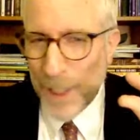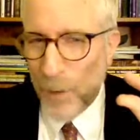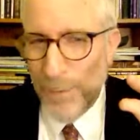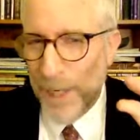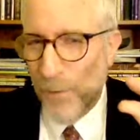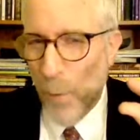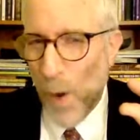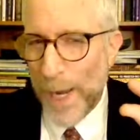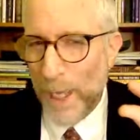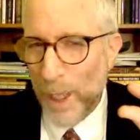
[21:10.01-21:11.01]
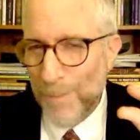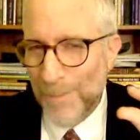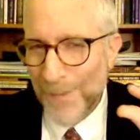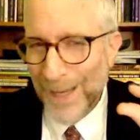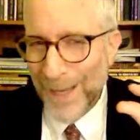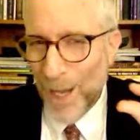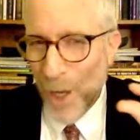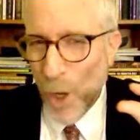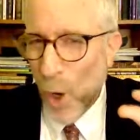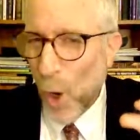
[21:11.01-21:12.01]
one little bit of
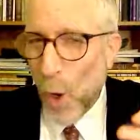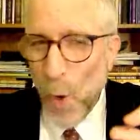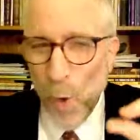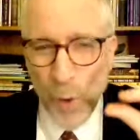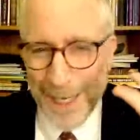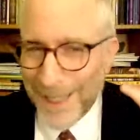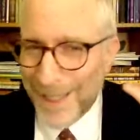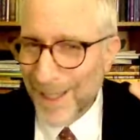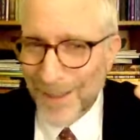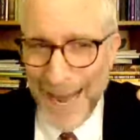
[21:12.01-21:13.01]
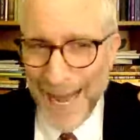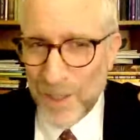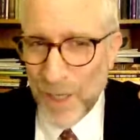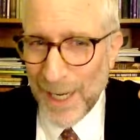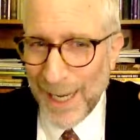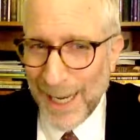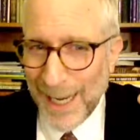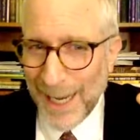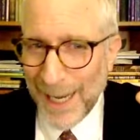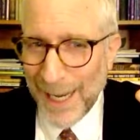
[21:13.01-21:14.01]
oil only
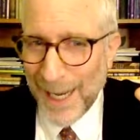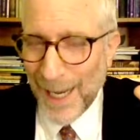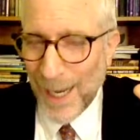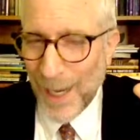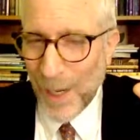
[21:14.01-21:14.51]
to last